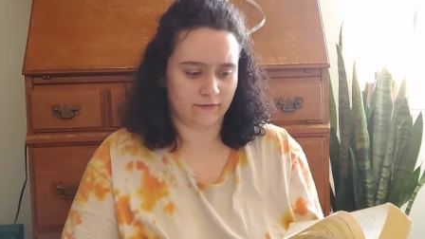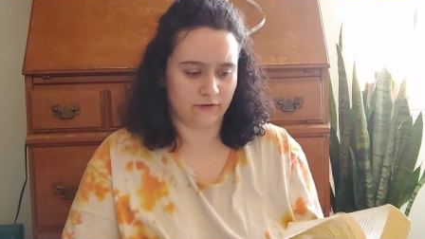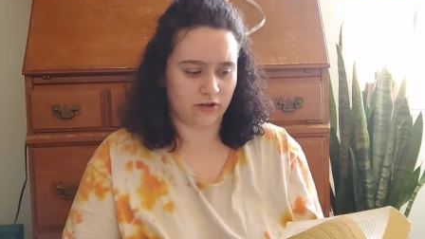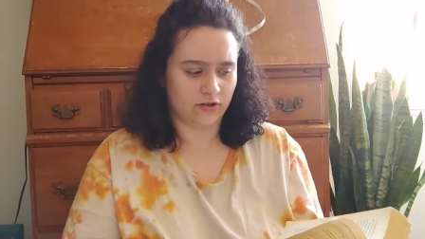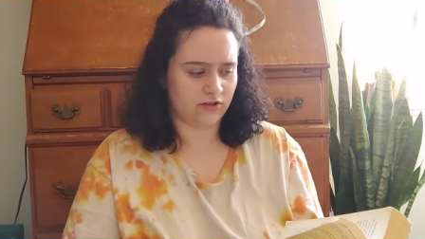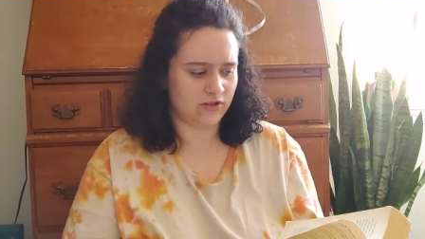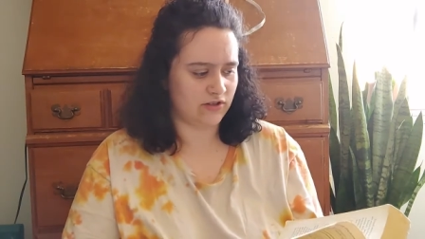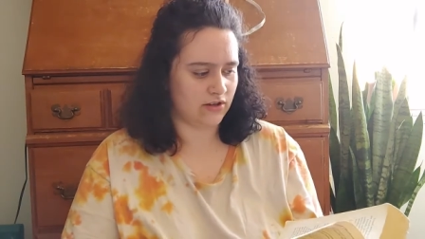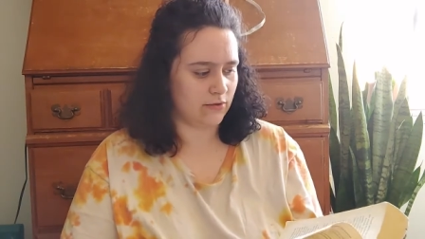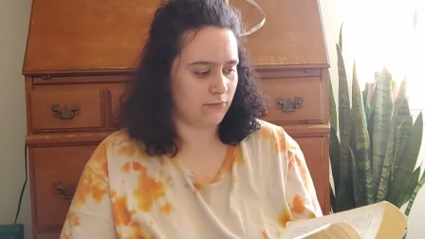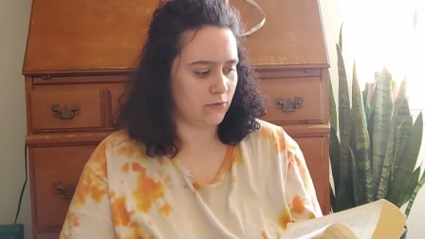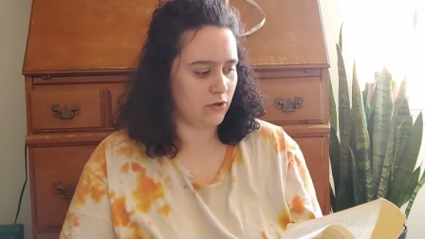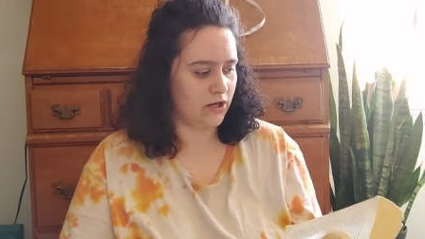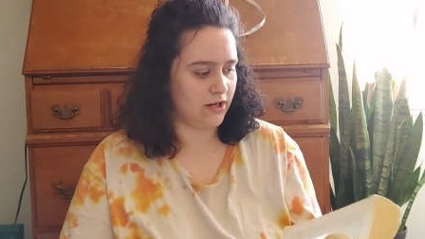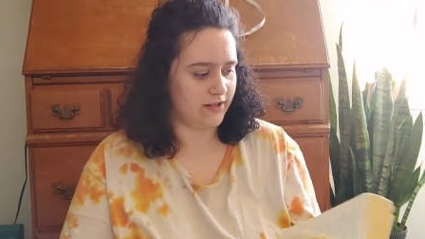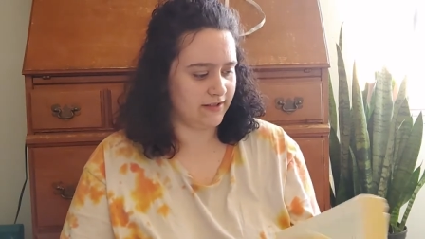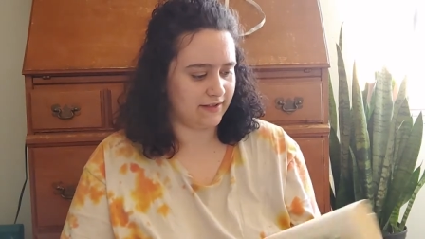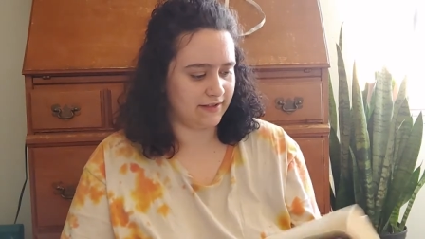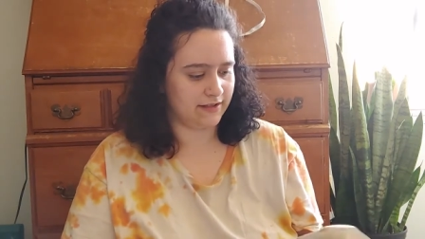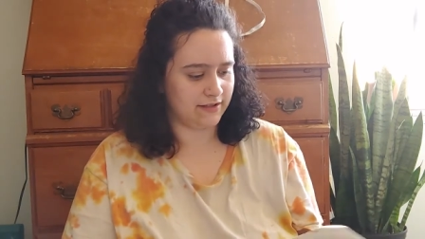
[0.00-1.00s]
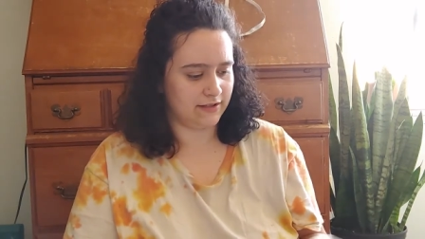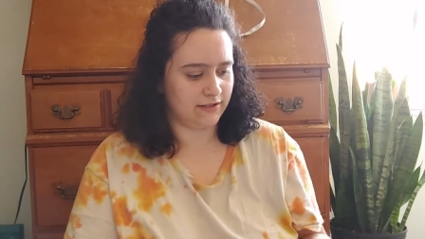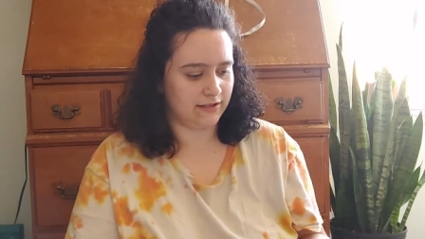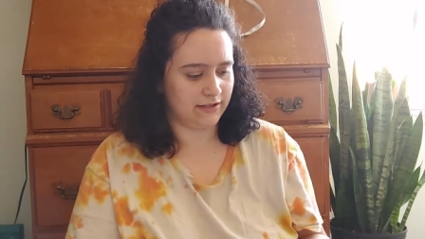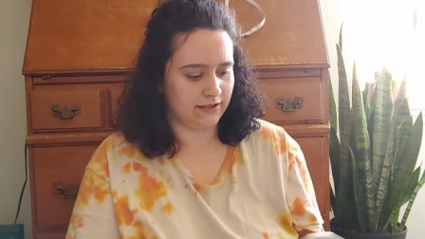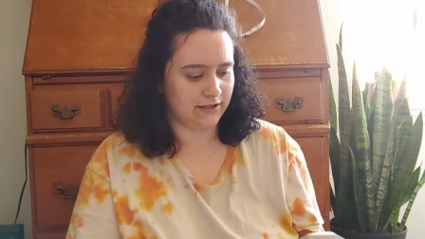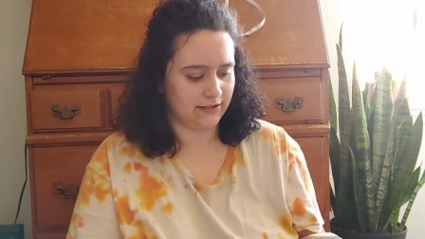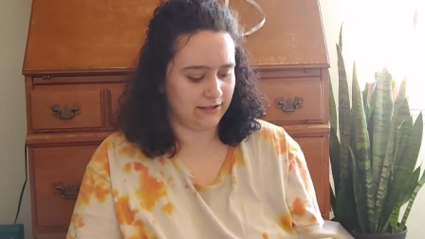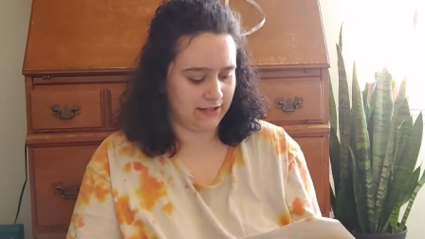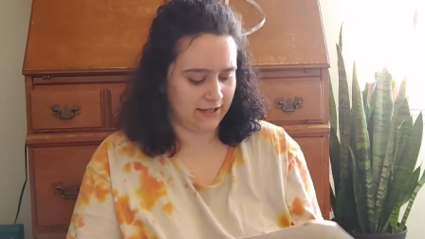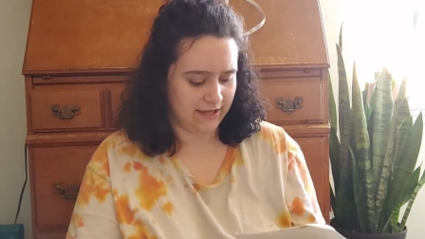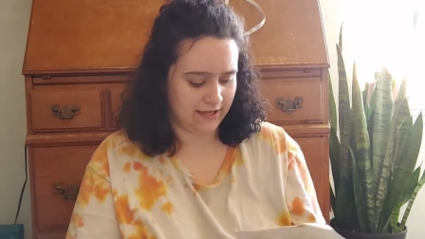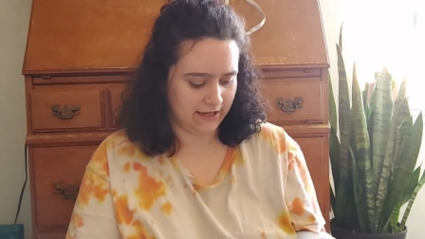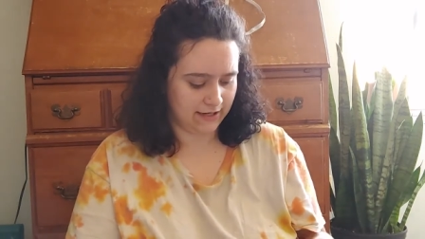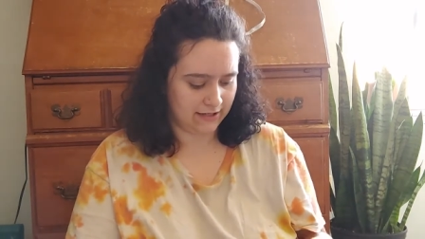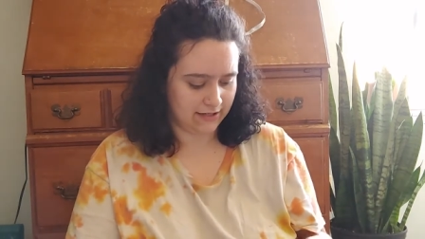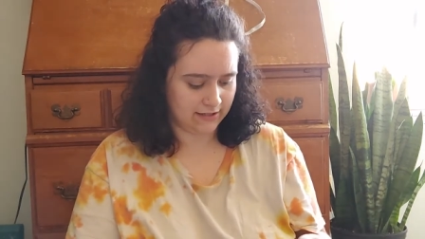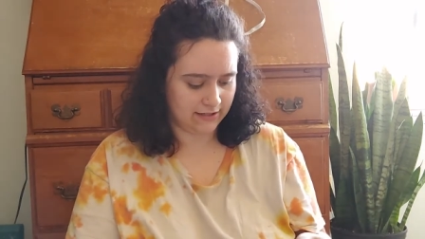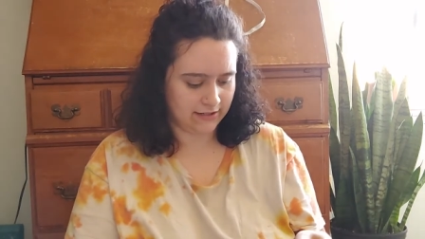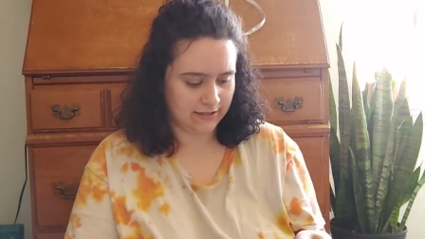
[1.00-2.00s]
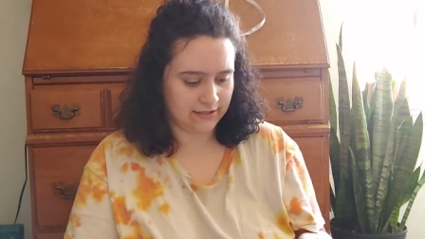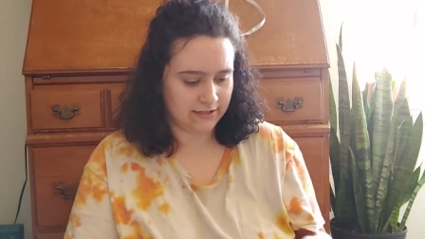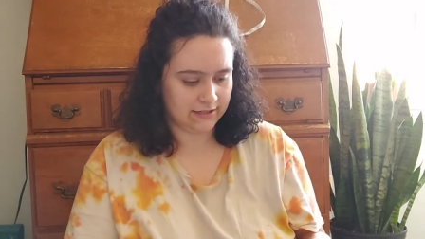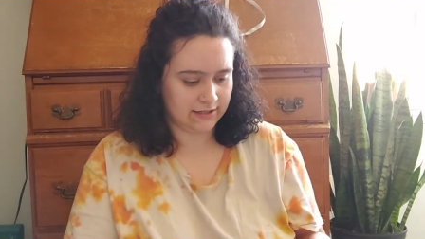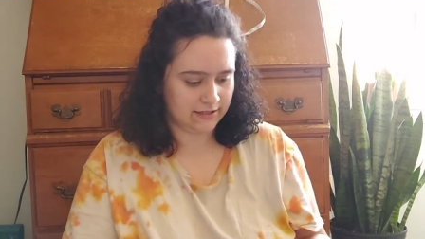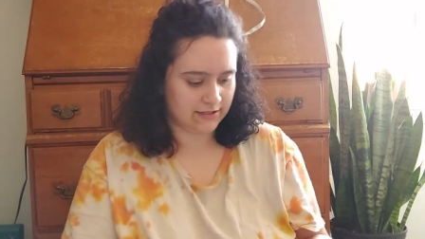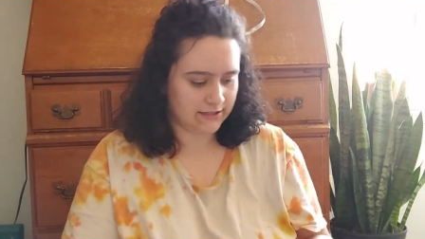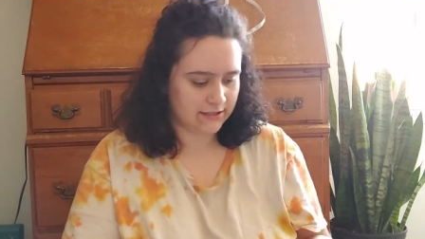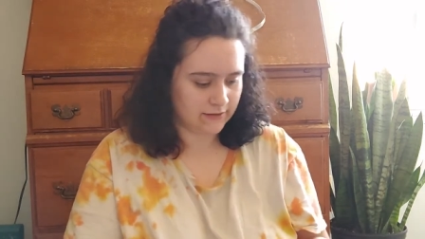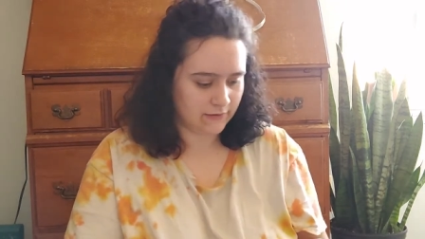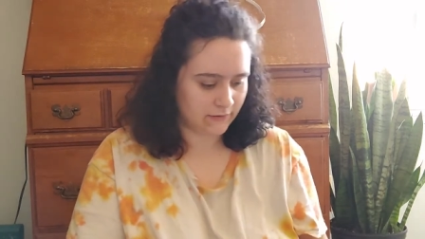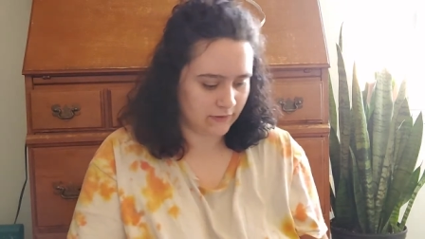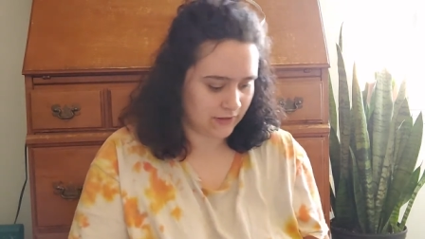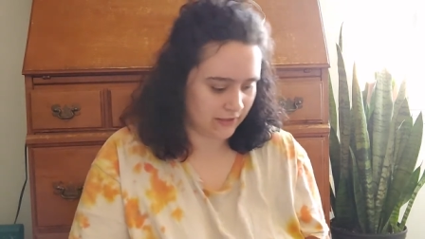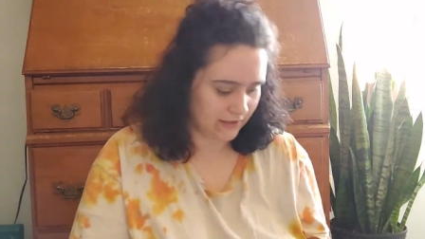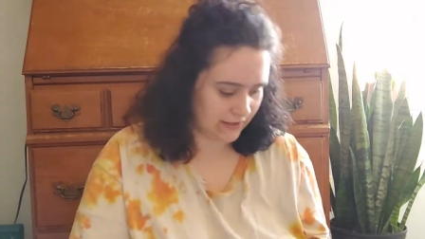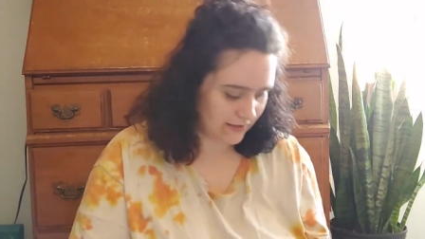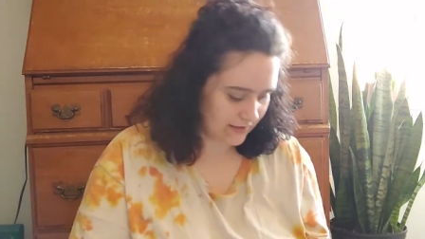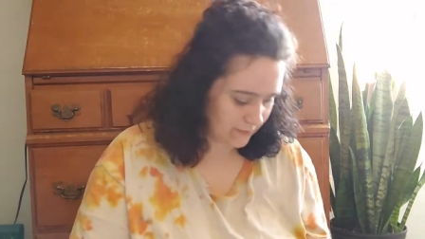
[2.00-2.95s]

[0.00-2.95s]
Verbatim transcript: for some reason in like when did